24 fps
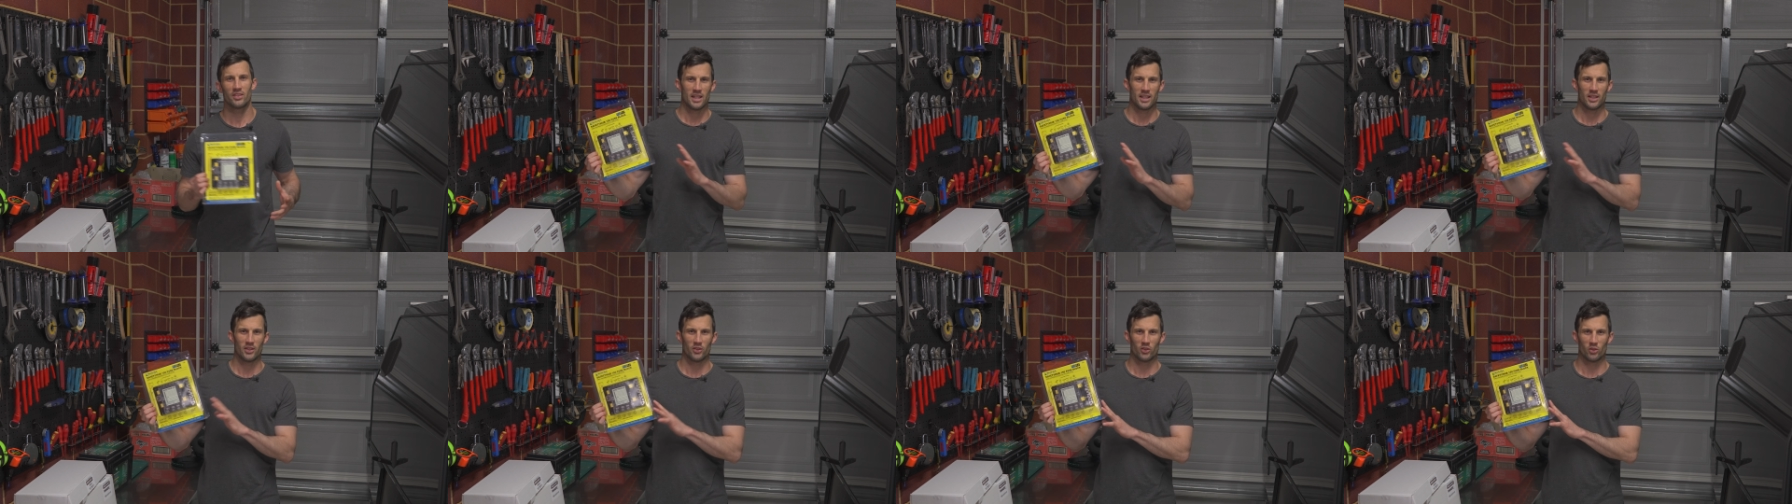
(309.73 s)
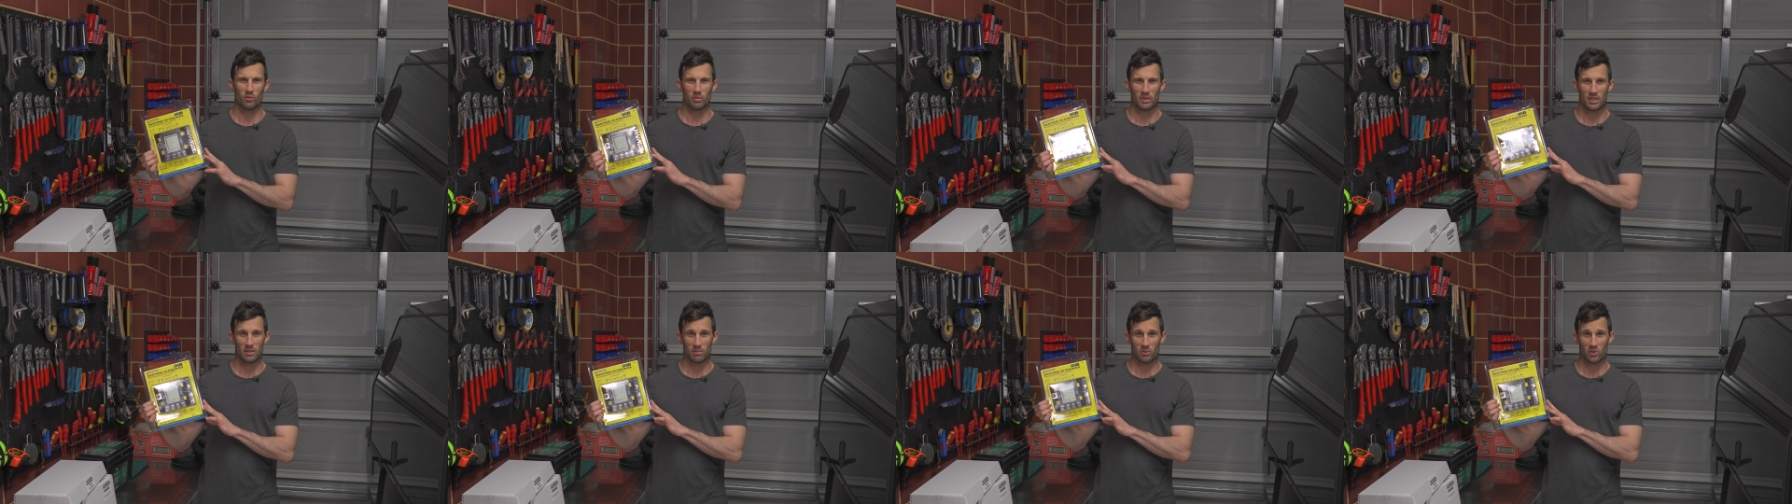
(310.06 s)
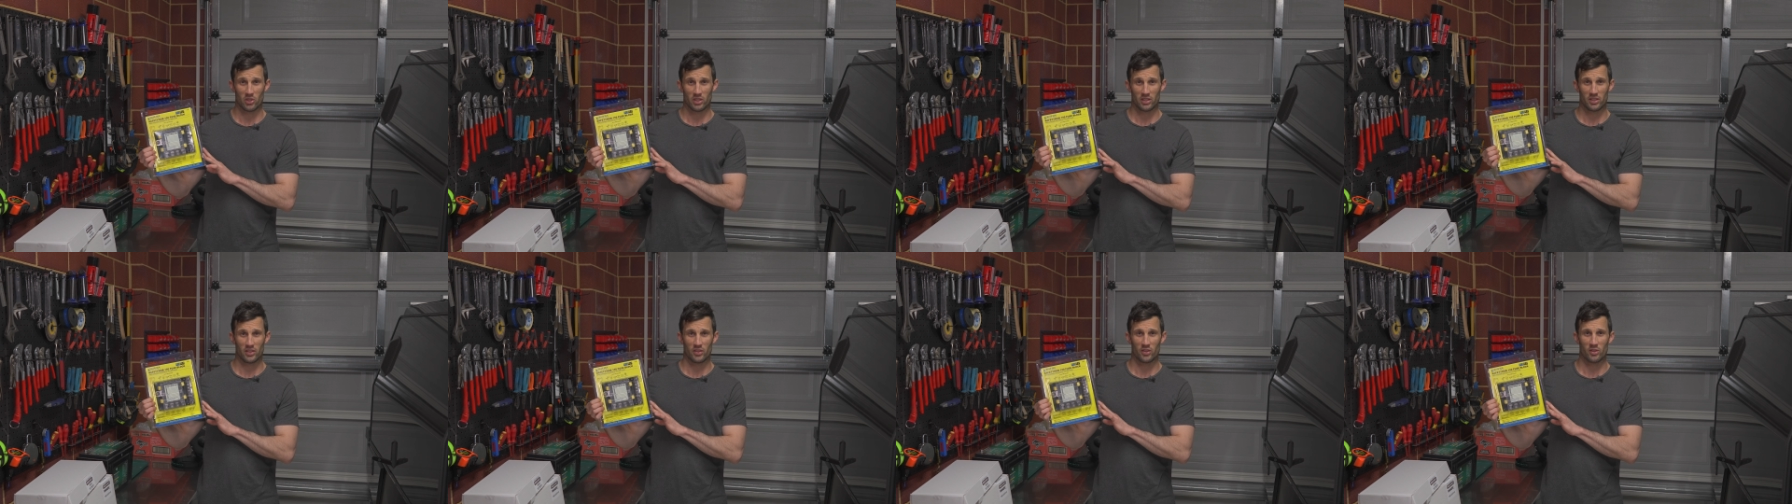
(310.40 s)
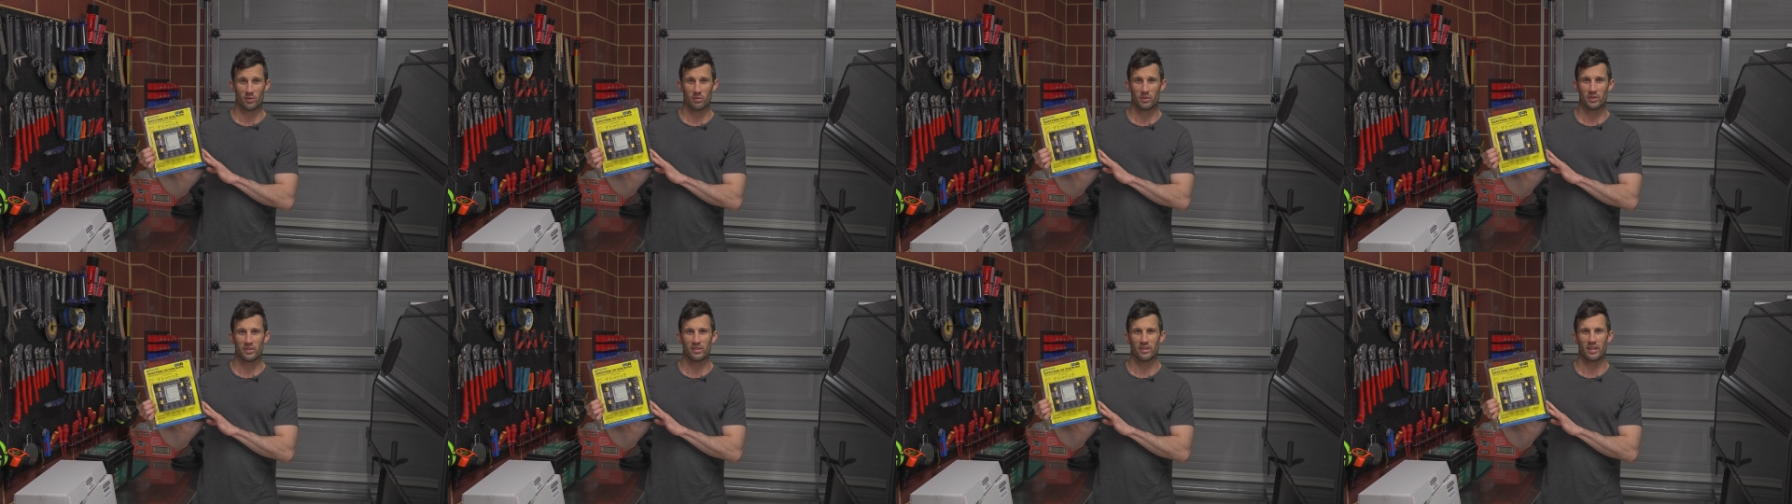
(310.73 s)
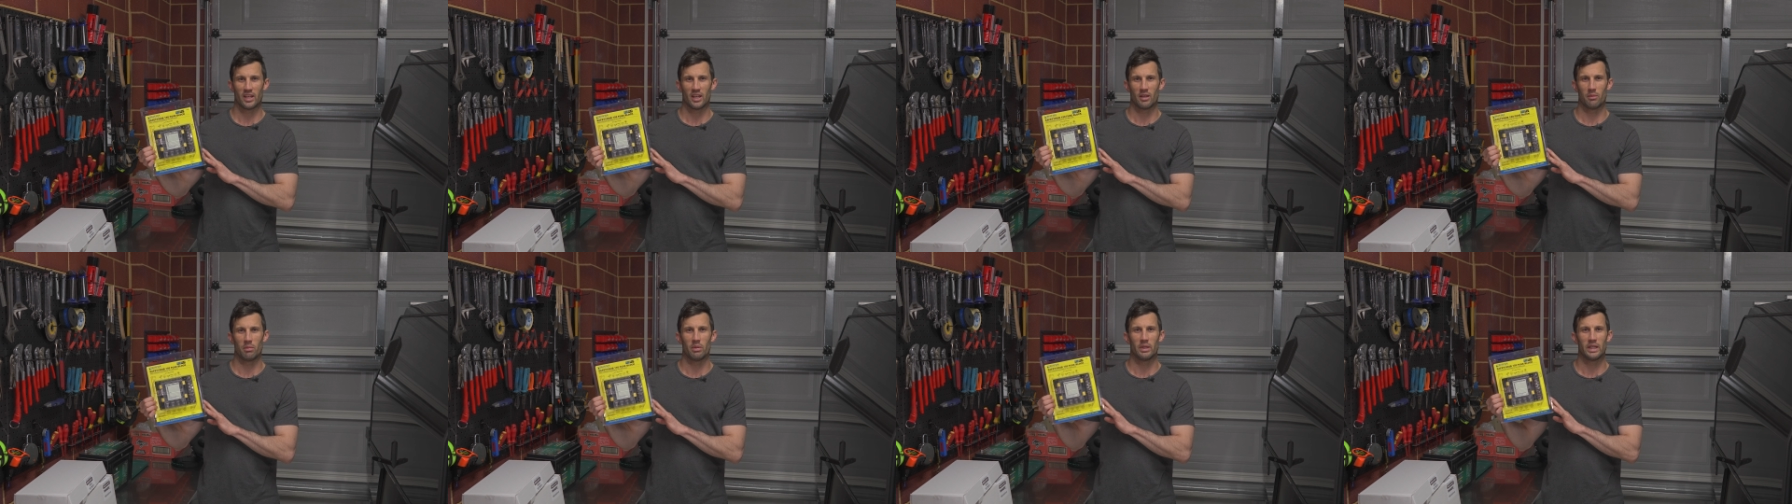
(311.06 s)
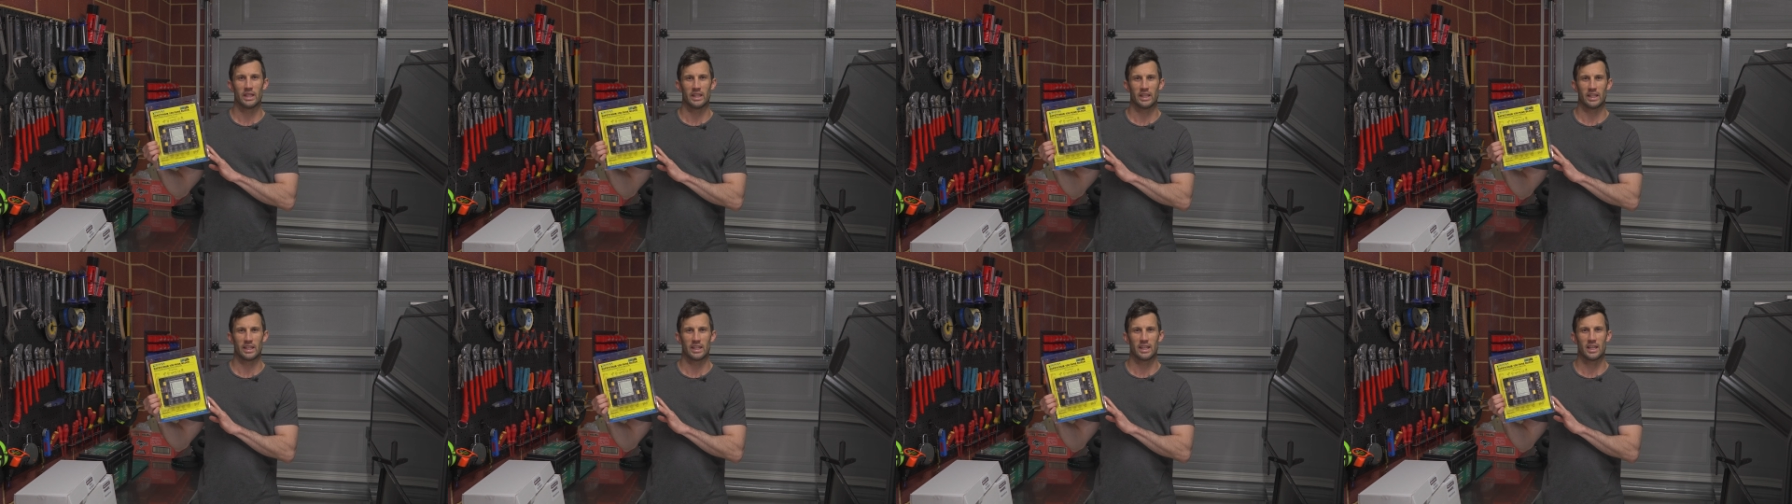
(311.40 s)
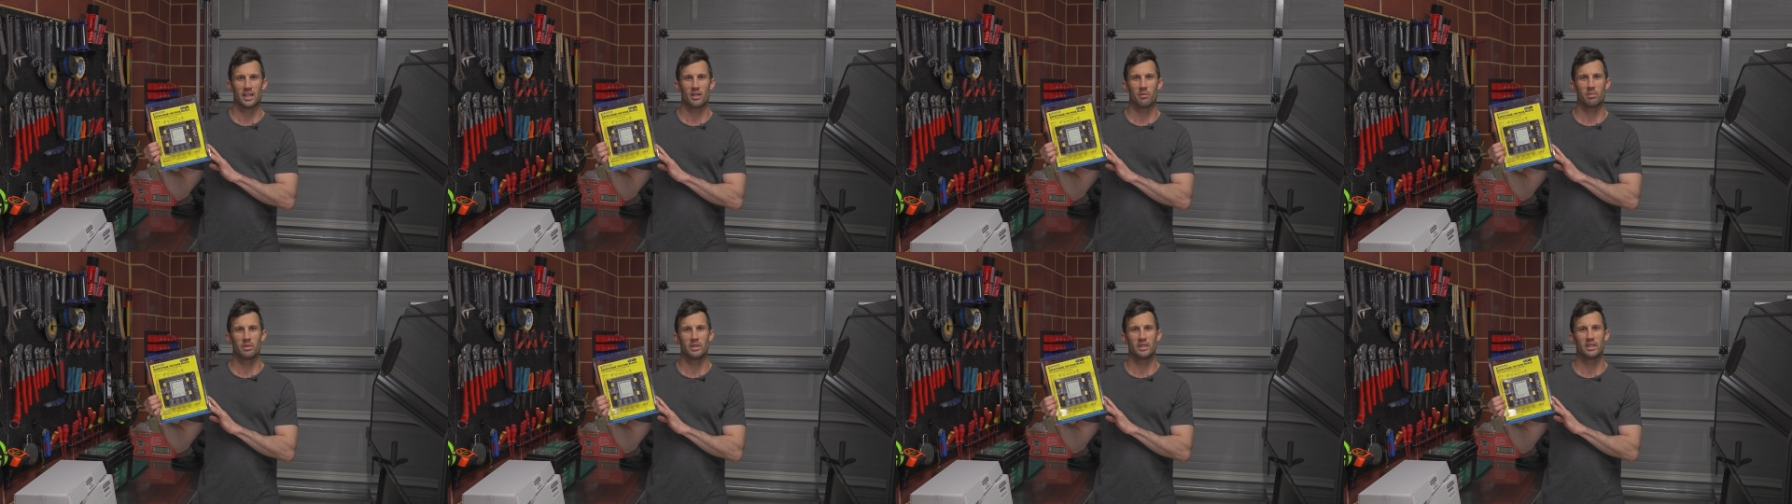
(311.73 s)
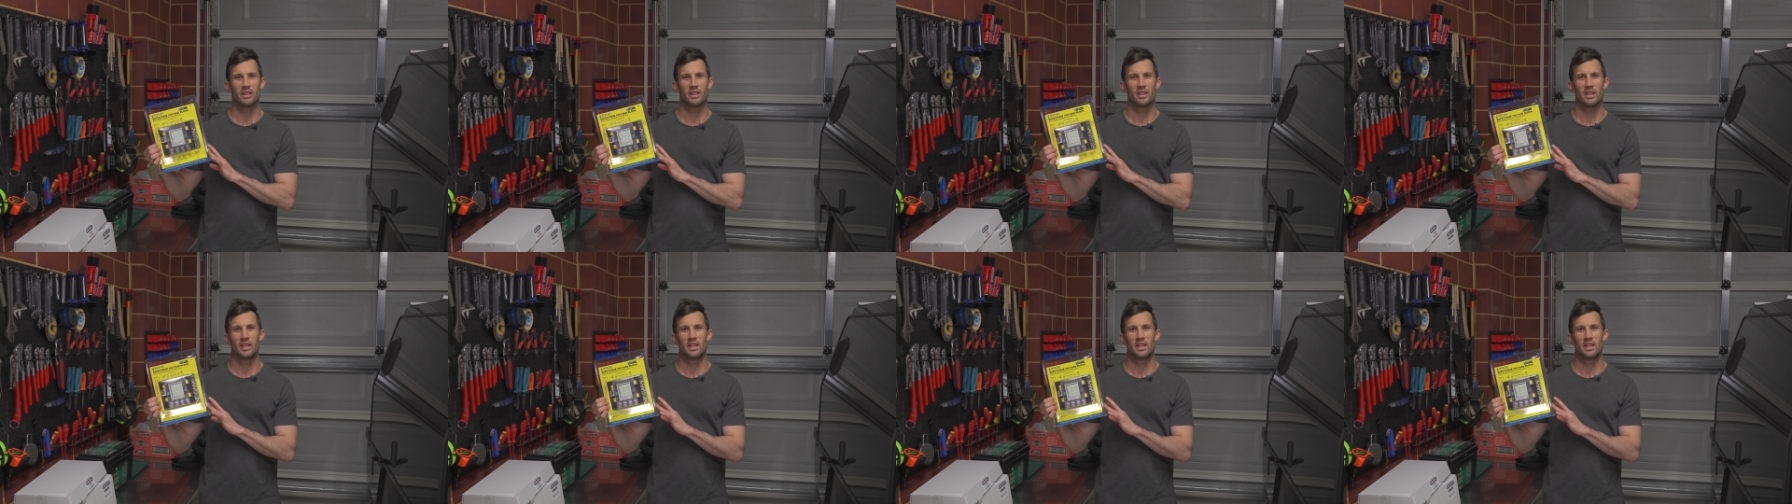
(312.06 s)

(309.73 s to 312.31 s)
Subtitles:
This will be my distribution hub in the canopy.